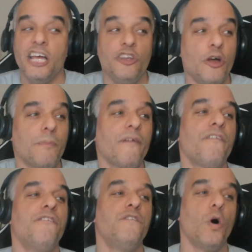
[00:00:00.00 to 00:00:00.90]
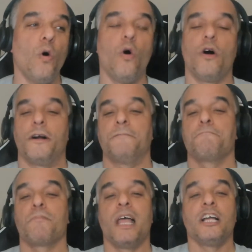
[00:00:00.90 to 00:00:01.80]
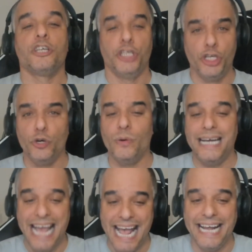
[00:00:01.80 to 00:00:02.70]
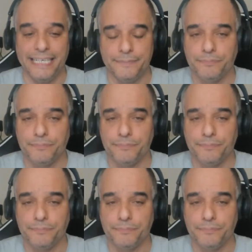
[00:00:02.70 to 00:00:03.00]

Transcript: Number four, Q&A.